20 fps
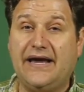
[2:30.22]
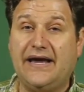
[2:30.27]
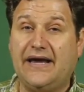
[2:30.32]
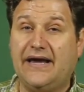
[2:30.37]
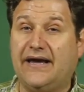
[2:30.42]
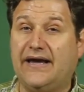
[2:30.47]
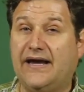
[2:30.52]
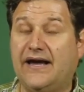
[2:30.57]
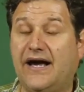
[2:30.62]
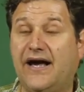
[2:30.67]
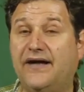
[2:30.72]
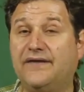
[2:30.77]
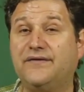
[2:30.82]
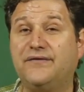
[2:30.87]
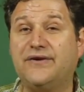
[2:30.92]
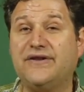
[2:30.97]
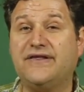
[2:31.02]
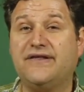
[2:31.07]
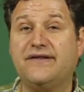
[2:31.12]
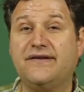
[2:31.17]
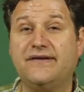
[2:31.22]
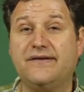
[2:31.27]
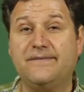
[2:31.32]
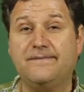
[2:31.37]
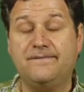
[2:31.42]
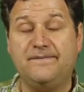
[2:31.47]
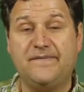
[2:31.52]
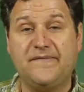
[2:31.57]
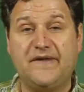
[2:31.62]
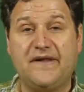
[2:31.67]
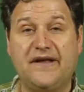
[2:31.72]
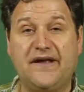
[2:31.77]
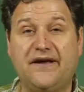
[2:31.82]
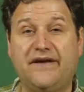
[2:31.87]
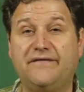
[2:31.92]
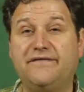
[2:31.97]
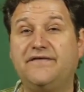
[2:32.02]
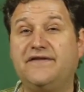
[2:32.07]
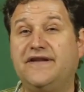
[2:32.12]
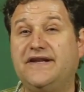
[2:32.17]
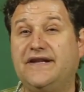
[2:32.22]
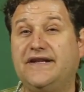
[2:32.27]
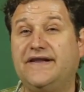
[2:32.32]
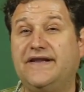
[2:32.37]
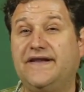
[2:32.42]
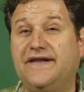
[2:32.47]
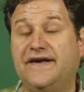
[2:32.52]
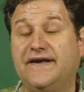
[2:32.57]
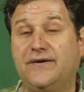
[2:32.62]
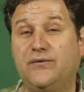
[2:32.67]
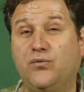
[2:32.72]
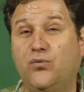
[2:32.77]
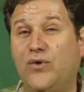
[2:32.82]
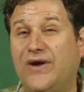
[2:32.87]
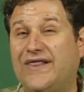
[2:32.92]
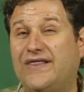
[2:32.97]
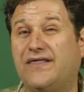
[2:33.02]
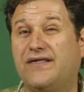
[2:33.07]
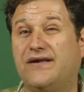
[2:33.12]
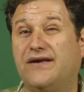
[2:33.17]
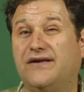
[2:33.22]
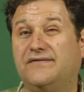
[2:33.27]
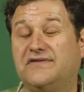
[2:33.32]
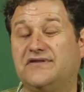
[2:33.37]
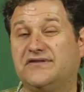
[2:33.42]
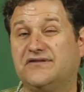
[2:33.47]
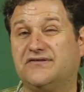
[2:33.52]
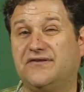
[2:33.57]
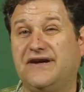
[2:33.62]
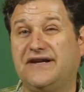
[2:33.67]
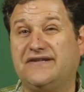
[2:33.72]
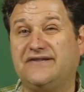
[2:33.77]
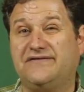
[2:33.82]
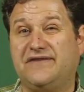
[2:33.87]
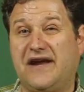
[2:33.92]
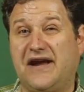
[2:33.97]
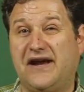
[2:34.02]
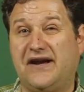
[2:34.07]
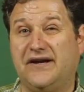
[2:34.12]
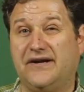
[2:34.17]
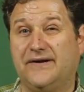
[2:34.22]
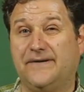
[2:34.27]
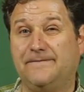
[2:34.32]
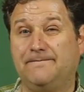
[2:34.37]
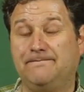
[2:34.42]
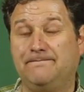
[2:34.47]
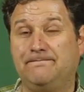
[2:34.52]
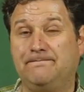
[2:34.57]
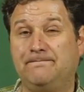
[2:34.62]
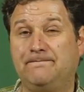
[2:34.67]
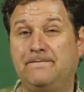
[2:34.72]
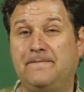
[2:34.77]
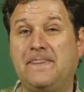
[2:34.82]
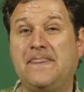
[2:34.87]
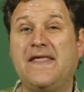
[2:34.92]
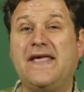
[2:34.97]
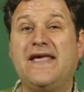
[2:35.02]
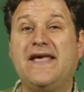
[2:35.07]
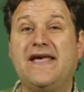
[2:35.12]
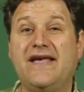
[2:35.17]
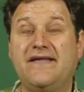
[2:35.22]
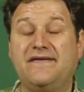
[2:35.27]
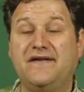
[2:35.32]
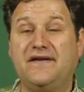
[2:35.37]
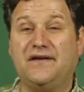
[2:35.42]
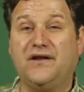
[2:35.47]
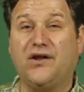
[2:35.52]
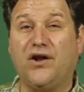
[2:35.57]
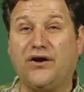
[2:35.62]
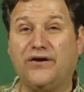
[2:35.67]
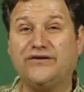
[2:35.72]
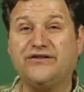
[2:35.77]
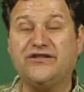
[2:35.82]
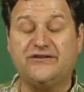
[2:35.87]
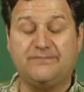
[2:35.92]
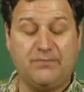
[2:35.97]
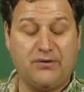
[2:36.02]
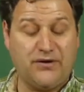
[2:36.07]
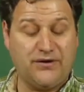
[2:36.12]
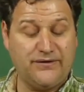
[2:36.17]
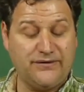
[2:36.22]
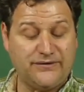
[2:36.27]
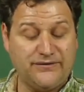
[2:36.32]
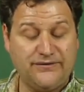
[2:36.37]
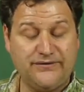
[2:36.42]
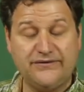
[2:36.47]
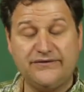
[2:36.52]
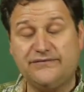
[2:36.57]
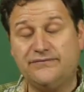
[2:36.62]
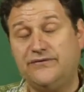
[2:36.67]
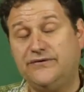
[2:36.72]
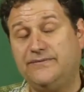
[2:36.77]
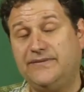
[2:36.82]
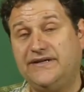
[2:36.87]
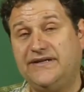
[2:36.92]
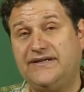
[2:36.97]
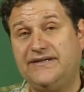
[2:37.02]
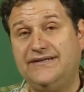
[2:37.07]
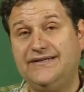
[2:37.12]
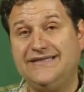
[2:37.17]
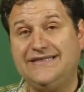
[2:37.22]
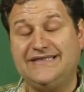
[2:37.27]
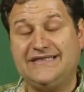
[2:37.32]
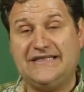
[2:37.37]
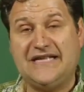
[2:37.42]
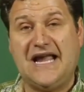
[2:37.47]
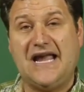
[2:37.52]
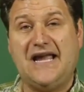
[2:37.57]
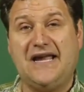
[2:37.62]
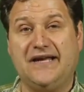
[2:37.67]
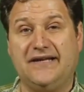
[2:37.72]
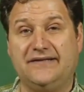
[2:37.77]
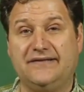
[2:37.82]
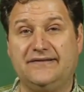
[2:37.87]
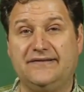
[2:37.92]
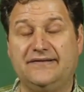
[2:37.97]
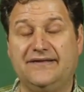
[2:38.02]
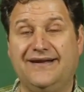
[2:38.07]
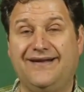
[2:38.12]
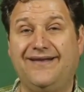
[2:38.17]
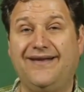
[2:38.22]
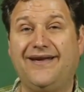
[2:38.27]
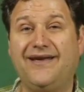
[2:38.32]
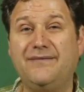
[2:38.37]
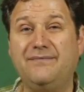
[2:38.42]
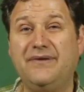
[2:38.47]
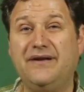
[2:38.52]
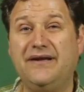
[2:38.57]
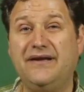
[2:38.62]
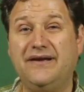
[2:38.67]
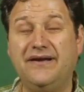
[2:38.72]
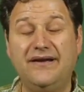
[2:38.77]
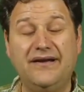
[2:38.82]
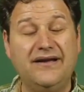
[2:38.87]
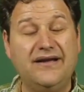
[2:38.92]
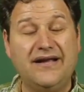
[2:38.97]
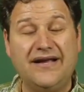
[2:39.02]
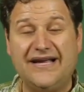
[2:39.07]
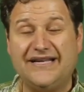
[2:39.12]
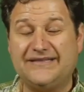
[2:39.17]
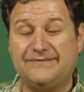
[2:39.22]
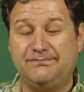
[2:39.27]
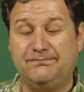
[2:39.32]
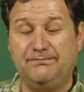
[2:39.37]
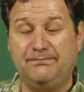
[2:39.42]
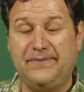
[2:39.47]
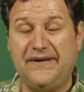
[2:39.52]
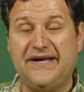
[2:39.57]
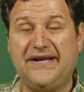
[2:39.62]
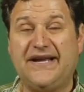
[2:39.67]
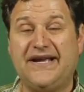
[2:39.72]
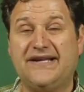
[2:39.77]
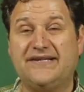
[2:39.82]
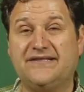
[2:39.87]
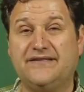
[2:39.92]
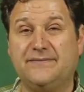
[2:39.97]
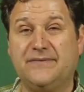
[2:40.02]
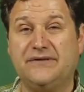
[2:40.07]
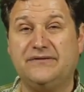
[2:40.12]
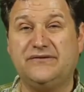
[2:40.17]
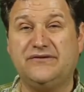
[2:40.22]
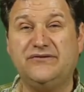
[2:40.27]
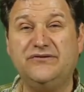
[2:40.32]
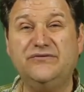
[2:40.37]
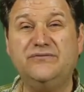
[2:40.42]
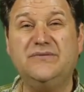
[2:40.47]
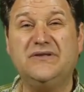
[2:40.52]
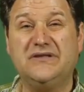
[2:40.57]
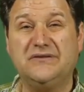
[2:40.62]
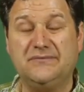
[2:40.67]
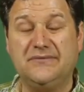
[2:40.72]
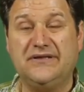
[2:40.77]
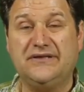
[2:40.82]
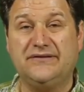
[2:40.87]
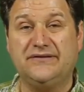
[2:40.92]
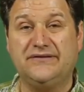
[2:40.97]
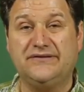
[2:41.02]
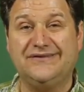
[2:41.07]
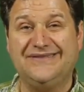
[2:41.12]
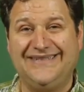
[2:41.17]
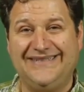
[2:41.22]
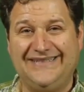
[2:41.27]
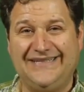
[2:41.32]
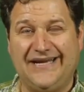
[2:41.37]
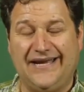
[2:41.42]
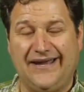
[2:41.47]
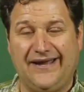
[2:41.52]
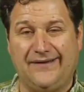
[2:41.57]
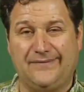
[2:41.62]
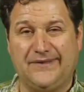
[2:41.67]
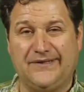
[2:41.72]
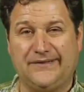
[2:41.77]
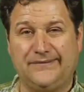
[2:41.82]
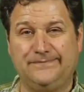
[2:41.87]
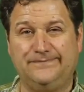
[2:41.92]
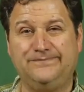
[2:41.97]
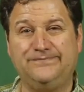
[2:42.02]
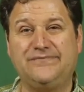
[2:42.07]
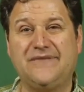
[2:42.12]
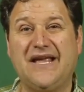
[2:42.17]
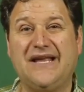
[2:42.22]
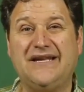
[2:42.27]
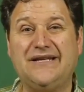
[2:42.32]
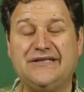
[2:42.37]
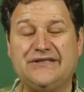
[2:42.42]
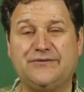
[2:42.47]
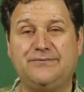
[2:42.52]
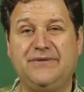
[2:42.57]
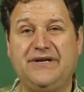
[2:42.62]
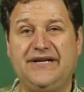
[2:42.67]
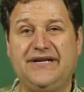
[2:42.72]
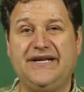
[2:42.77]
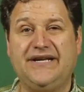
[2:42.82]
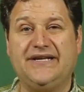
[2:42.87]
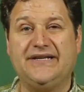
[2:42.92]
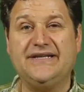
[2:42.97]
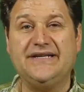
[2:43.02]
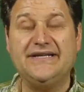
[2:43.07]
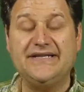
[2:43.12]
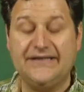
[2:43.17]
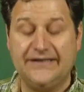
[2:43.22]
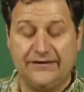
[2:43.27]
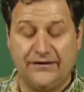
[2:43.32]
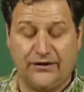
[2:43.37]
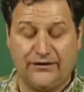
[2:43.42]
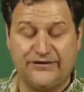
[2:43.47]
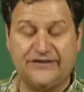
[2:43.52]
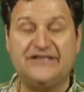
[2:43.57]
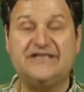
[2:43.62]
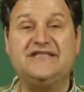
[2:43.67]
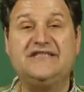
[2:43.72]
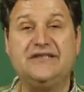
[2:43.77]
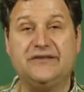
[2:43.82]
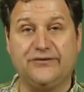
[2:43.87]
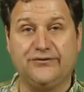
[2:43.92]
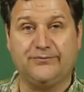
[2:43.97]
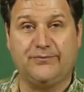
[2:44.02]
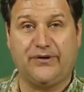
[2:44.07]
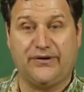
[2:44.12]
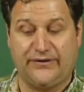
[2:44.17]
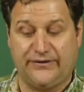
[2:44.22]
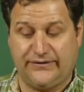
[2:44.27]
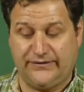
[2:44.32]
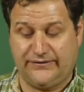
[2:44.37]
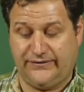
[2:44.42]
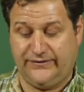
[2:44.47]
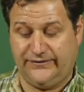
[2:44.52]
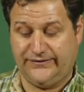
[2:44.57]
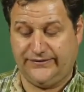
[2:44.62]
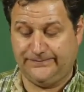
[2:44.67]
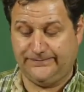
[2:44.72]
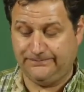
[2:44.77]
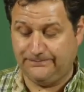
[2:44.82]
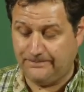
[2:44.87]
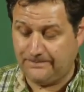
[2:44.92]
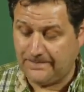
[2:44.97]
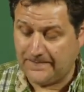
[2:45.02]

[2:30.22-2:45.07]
1/100th of the width of a strand of hair. The largest particles would be sand, and they could be as big as about 2 millimeters in diameter. And intermediate are silt particles.